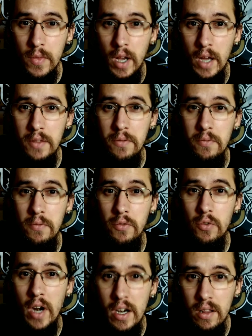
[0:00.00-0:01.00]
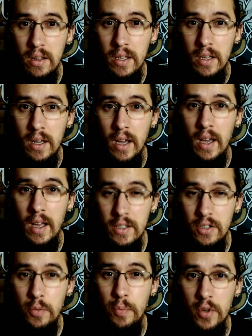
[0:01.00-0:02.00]
and rarely has
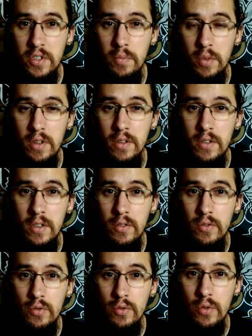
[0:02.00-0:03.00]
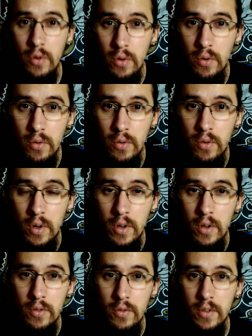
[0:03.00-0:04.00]
the possibility to go
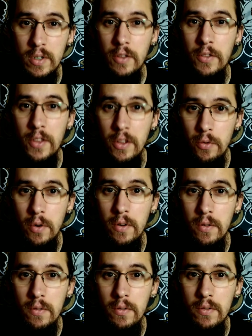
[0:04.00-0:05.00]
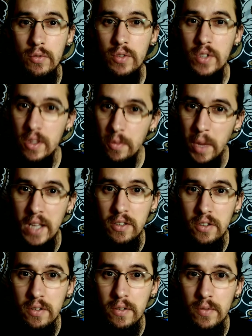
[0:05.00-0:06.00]
to the cathedral to see the
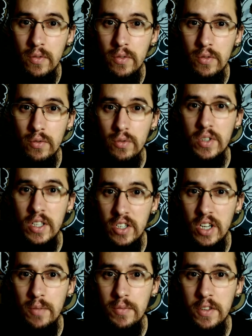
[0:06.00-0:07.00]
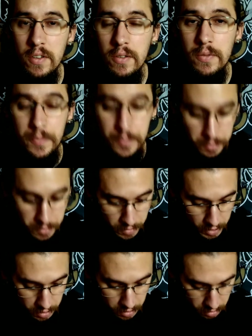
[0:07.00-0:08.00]
match, to St. James's,
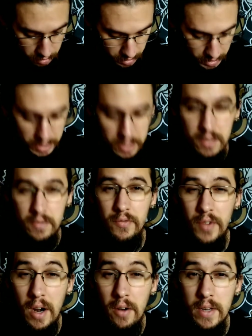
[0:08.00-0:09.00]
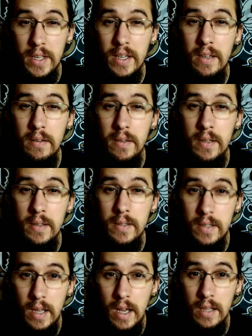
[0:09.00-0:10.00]
look, it's very
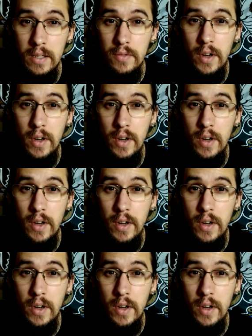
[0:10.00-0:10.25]
sad, it's